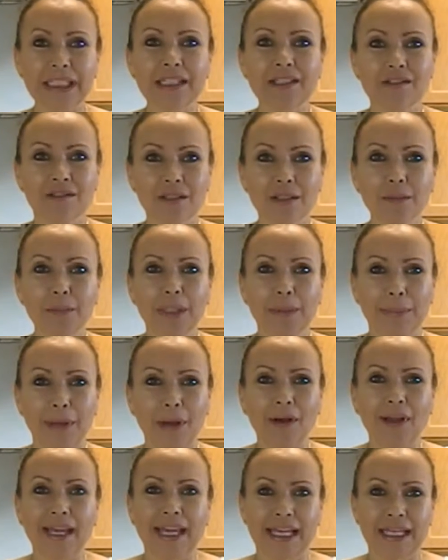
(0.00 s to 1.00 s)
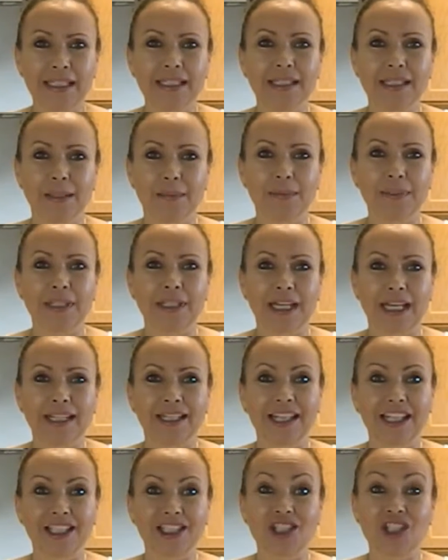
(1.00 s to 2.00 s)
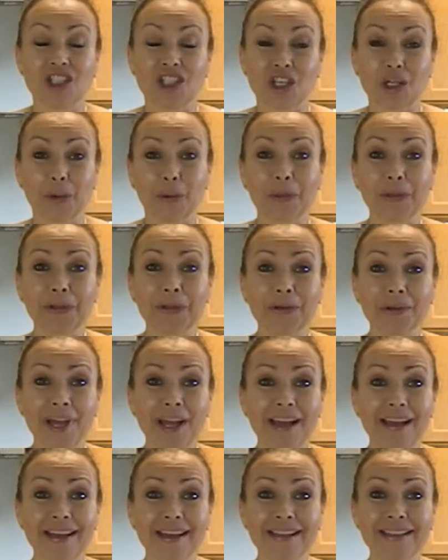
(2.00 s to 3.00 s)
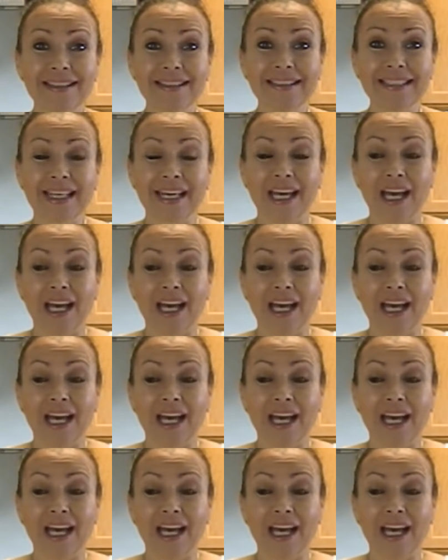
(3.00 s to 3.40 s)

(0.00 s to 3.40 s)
there's going to be about 8 tips that I'd like to share with you guys